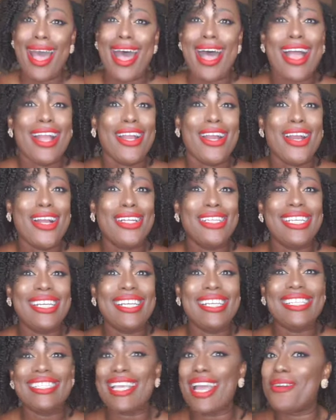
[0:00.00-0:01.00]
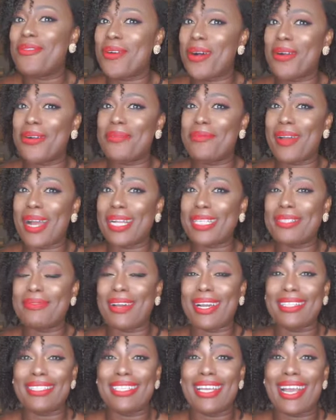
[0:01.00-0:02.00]
Hi girlies and welcome back to
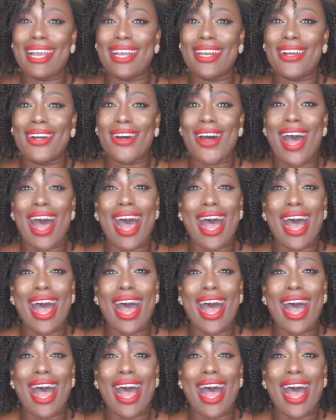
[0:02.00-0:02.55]
my channel.